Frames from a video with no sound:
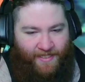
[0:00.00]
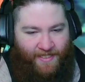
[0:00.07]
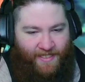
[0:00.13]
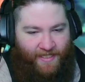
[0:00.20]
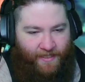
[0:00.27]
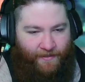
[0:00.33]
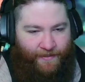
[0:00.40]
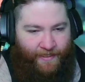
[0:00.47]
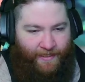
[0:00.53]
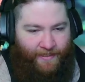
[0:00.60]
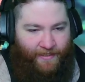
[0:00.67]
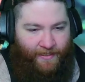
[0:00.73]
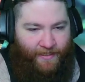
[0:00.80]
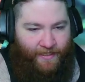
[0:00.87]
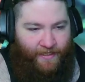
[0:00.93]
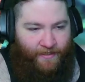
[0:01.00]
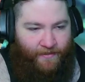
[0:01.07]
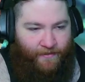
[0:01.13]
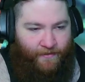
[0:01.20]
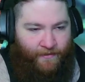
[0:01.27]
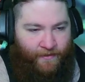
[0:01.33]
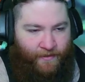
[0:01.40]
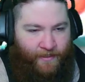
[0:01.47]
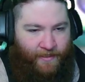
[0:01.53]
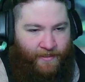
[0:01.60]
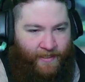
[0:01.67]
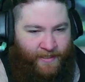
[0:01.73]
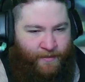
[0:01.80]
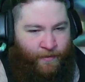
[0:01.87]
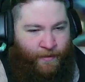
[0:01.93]
sell anything either.
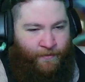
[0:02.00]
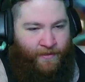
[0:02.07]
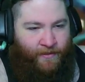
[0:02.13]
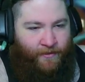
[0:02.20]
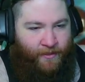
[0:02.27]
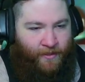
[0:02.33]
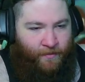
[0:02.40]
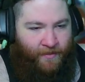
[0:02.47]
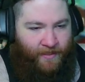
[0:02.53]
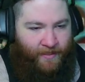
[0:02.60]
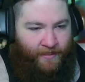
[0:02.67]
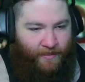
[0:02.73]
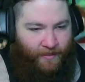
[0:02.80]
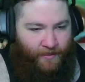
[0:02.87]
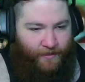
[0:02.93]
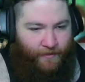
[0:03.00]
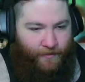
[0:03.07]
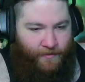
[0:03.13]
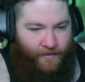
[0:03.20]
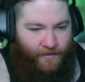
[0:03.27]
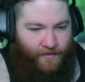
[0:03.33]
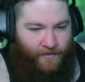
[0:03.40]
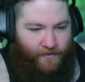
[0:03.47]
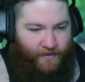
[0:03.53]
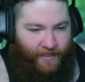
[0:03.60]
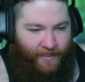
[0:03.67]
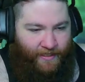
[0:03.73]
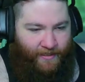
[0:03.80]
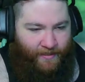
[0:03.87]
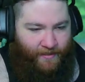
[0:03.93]
That's the problem with Nook being closed, is you
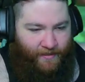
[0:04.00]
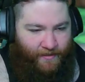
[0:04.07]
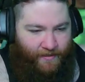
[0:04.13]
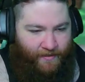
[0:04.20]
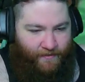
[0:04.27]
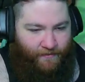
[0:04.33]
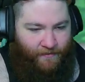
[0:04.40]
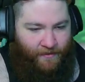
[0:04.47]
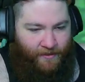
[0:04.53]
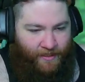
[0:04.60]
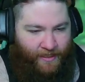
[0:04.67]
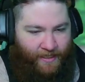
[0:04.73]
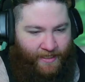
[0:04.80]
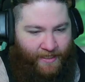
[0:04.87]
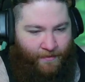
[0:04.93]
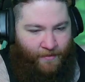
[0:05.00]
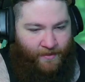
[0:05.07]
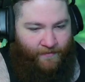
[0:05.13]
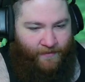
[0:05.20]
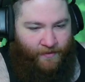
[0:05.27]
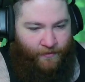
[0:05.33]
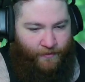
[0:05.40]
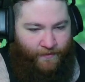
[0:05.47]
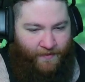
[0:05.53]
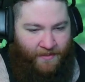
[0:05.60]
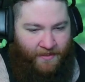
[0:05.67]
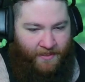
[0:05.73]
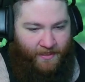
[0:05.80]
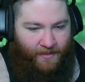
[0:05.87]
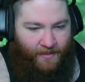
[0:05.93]
can't really keep your inventory
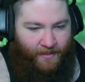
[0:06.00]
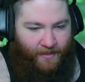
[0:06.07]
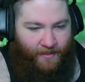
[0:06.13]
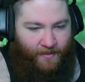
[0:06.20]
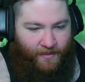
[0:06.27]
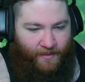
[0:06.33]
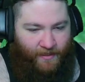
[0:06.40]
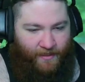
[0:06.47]
very clean.